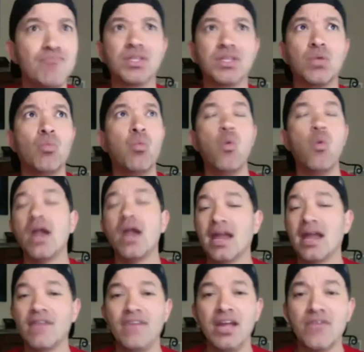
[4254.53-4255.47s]
1 out
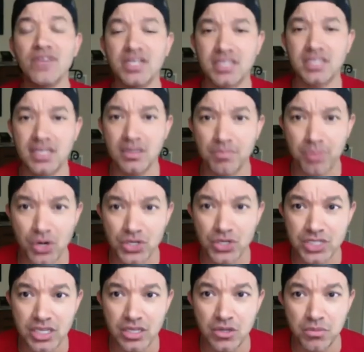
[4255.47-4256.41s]
of every 10
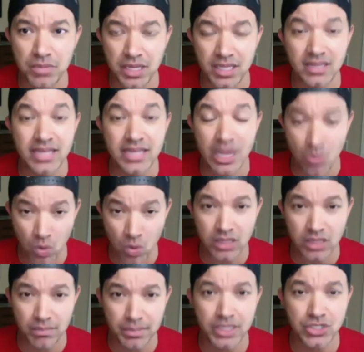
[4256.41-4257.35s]
person you meet, they want
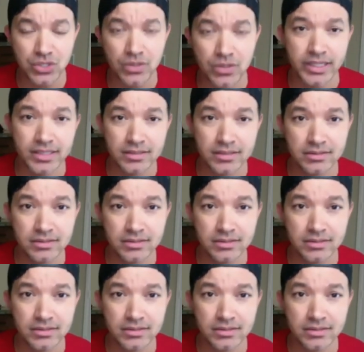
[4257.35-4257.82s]
the big story.